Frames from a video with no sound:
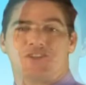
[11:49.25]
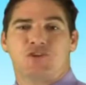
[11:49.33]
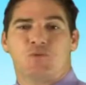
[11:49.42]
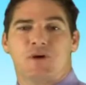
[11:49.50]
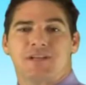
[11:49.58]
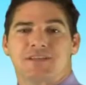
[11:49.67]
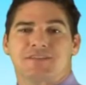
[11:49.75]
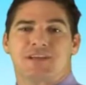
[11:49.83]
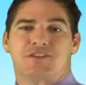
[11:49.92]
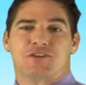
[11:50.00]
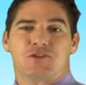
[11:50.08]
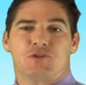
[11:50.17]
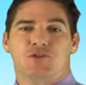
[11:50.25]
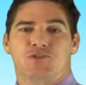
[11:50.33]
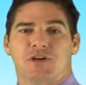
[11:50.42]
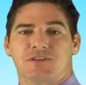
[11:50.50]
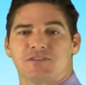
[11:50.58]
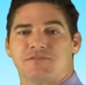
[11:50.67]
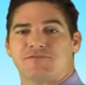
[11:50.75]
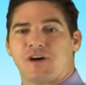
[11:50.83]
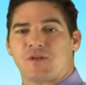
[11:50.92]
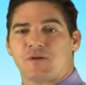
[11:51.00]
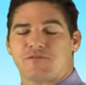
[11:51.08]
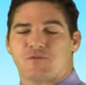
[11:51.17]
To what extent do you trust the
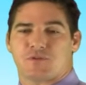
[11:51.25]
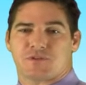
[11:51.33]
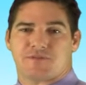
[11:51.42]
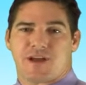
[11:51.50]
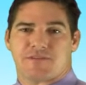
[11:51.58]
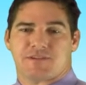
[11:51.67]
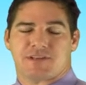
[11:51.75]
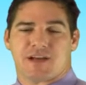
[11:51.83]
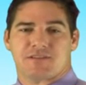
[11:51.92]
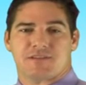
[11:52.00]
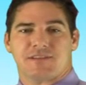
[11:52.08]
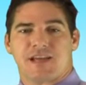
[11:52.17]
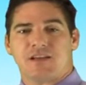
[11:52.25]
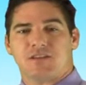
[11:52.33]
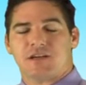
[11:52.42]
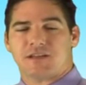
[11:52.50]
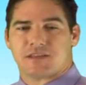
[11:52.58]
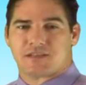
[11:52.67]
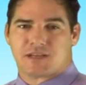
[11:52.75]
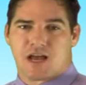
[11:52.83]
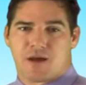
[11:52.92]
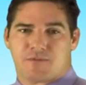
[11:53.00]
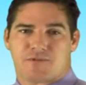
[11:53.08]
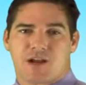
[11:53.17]
following forms of advertising? Take a look at the
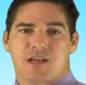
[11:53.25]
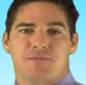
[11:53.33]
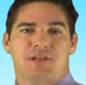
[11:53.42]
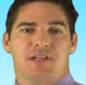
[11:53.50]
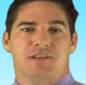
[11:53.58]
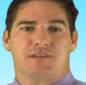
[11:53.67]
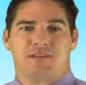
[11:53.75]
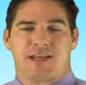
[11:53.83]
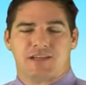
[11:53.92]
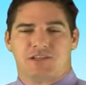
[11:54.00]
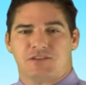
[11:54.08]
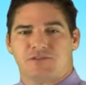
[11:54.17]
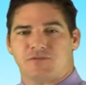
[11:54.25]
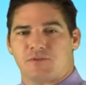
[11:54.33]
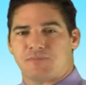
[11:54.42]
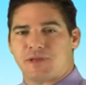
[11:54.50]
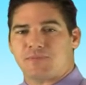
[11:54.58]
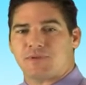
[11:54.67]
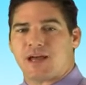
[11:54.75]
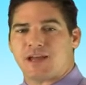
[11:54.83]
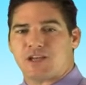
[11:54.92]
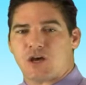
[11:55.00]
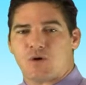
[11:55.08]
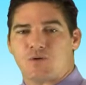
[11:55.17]
top. Recommendations from people I
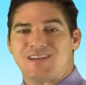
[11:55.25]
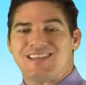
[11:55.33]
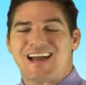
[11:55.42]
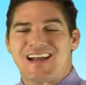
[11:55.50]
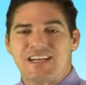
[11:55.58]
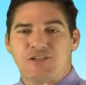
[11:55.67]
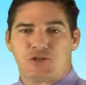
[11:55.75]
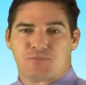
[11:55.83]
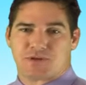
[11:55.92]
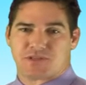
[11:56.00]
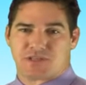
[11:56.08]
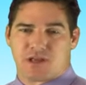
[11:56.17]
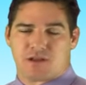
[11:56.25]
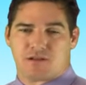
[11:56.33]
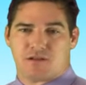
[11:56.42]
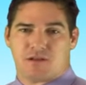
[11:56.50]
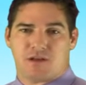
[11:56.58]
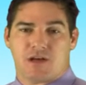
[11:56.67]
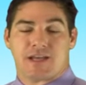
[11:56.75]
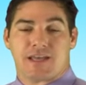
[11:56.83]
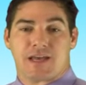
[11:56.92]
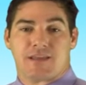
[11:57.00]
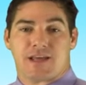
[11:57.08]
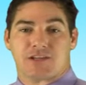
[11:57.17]
know, 92%.
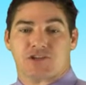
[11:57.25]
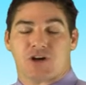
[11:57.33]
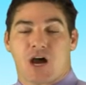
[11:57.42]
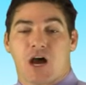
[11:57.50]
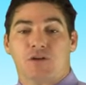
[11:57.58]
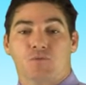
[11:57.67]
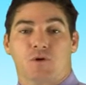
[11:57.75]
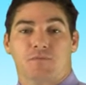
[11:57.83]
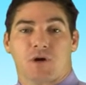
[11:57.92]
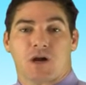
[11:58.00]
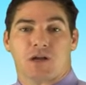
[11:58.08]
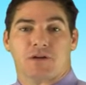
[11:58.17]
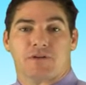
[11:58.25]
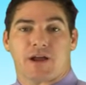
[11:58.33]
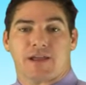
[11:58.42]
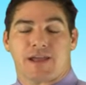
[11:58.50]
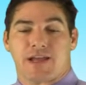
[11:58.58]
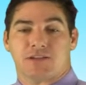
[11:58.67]
Again, that's your hot and warm market, right?